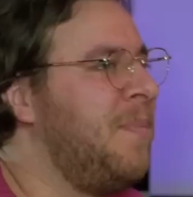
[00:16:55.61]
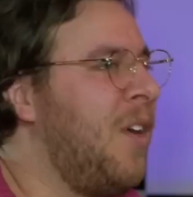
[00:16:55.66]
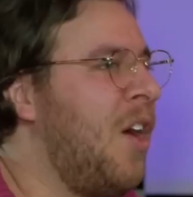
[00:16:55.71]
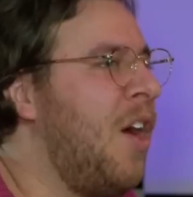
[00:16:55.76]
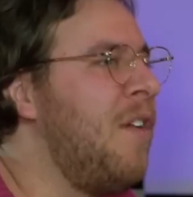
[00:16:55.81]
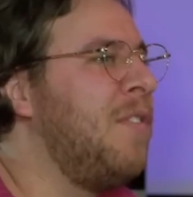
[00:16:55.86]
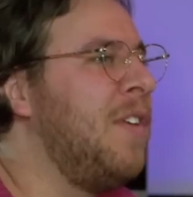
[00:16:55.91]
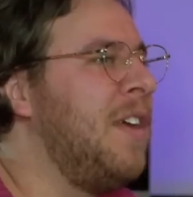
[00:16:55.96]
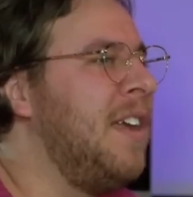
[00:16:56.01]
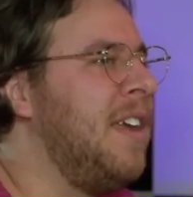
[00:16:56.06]

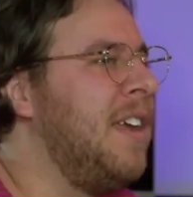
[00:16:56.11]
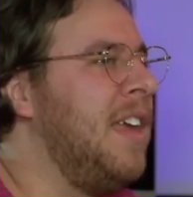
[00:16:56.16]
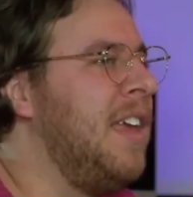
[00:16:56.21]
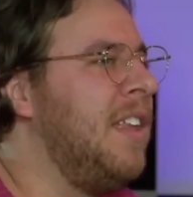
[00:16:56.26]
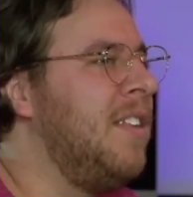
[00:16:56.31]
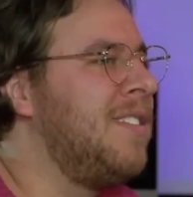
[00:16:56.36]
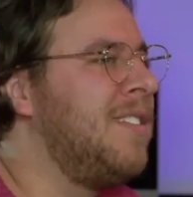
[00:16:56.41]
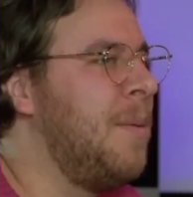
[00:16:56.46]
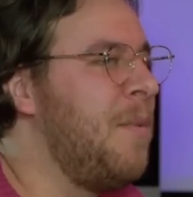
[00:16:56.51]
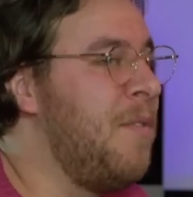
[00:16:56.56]
Hopefully
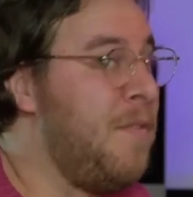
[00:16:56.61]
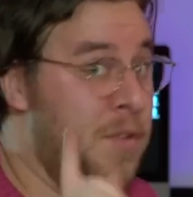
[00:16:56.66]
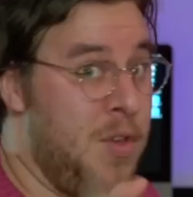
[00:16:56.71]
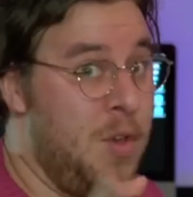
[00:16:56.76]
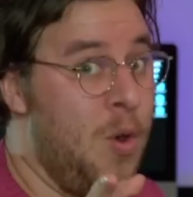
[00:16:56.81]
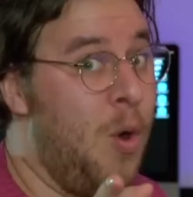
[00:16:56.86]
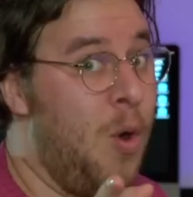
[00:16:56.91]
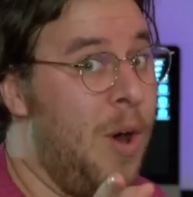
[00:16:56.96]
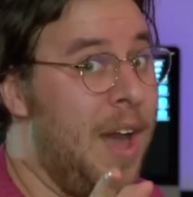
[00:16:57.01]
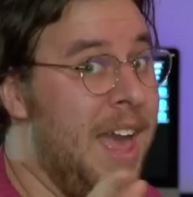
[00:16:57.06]
in some of
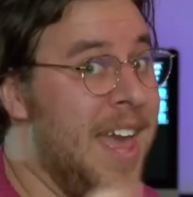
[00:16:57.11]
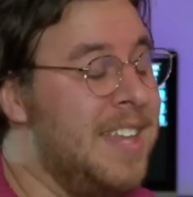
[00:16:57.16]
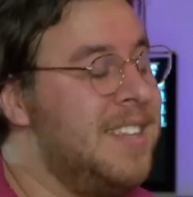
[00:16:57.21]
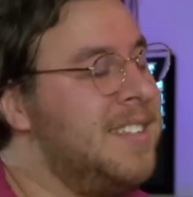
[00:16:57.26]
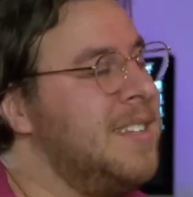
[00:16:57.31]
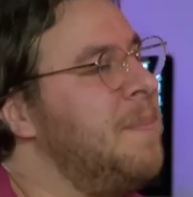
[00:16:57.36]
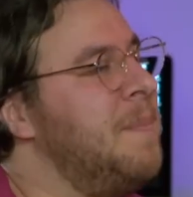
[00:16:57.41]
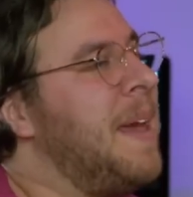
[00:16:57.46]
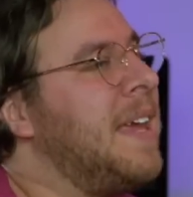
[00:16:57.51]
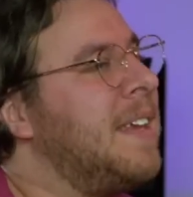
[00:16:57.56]
your
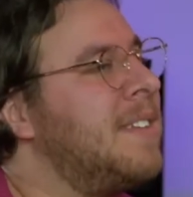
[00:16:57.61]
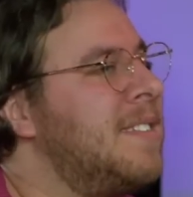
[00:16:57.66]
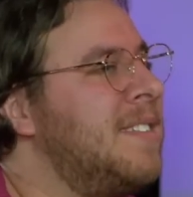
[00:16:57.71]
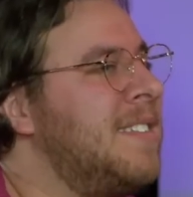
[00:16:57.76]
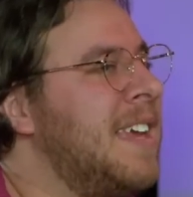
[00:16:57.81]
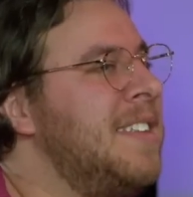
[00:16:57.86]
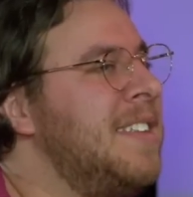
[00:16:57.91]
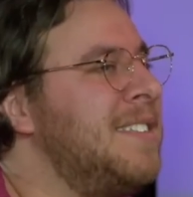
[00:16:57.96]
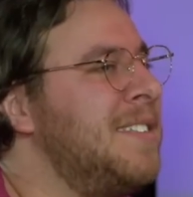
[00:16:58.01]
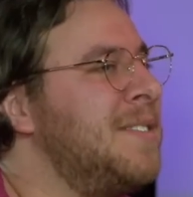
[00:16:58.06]
heads it makes
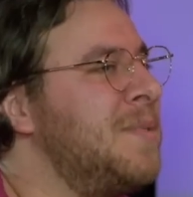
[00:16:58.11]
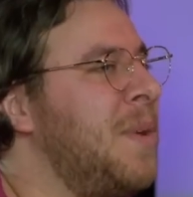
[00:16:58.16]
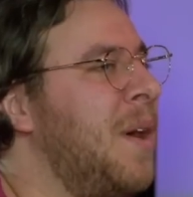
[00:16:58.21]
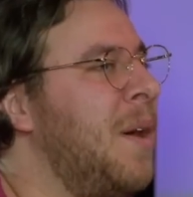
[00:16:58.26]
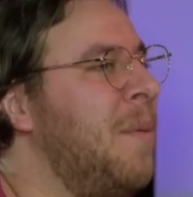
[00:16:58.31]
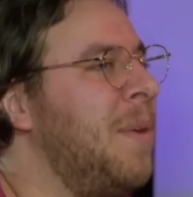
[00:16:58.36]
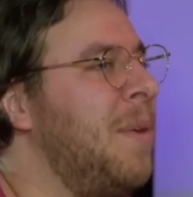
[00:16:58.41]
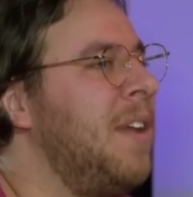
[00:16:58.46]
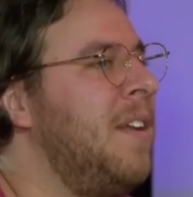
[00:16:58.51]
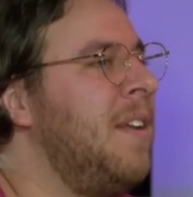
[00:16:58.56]
sense as
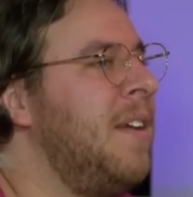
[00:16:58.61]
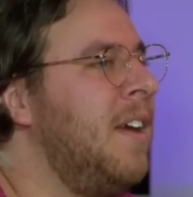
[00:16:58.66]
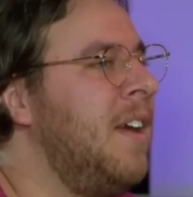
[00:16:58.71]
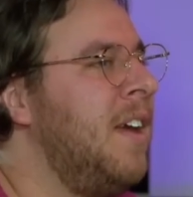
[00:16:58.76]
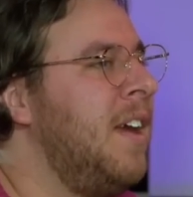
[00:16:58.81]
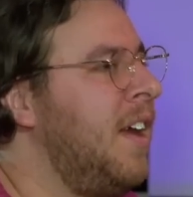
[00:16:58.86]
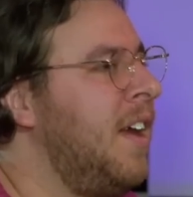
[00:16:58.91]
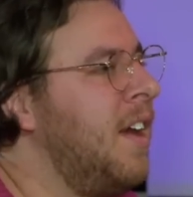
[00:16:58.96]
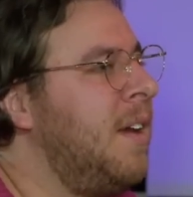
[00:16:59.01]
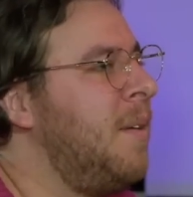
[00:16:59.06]
well, but it
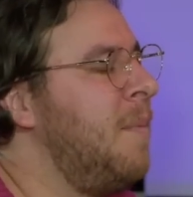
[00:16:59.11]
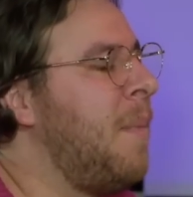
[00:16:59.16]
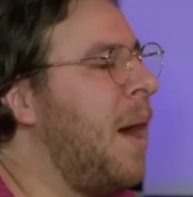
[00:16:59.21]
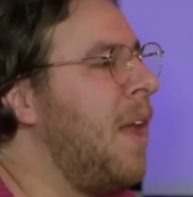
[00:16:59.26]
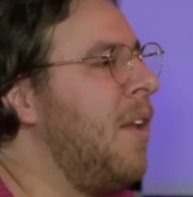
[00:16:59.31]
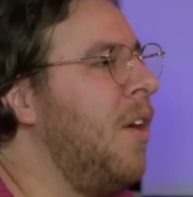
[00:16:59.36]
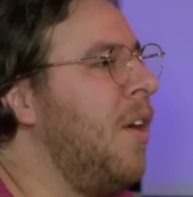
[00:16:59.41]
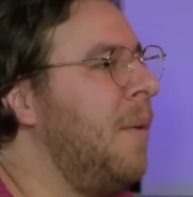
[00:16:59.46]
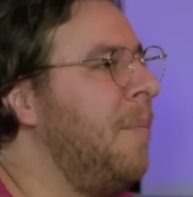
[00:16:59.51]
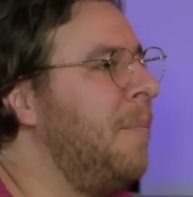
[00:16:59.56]

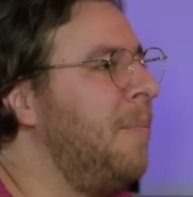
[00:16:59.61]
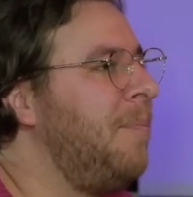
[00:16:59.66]
might not.